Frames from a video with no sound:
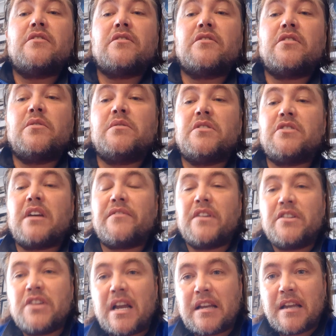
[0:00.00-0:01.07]
Excuse the
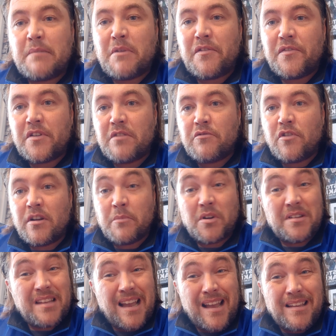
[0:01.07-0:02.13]
chubby jacket. I'm off for a run. I'm
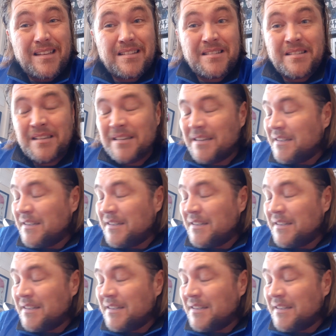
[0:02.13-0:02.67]
on a diet.